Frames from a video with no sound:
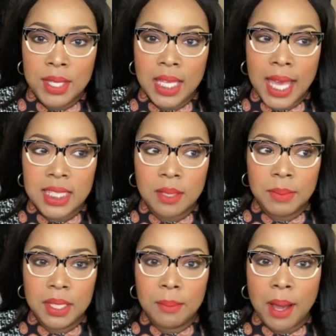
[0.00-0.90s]
asking
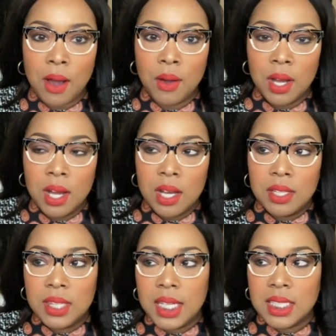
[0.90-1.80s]
me about
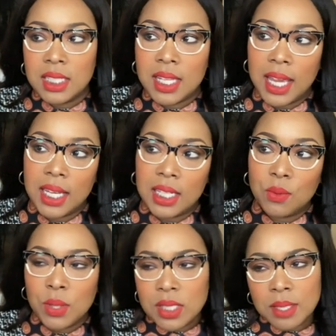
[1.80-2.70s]
things that
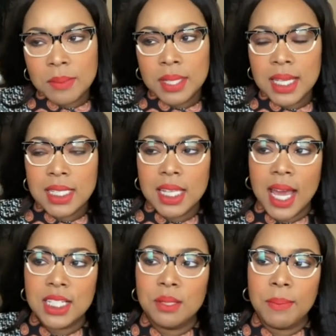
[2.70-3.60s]
what's some things that
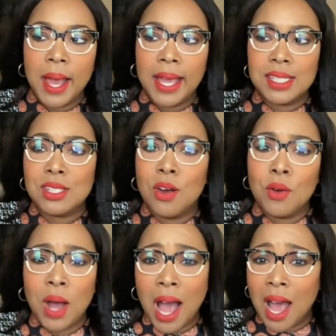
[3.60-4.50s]
I should buy?
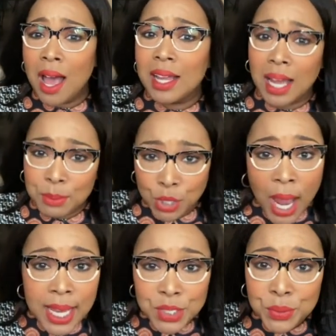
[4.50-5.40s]
So I'm
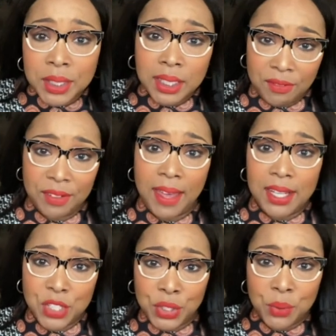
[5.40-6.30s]
trying to deliver that
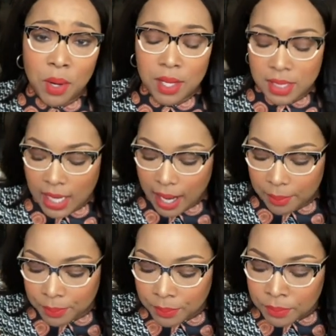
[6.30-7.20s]
to you all today.
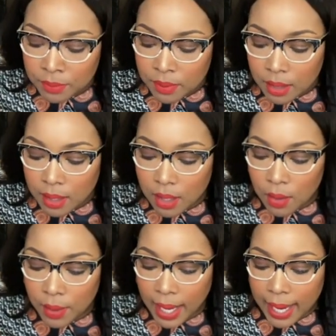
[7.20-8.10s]

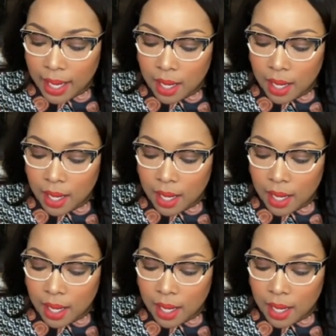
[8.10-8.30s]
Okay,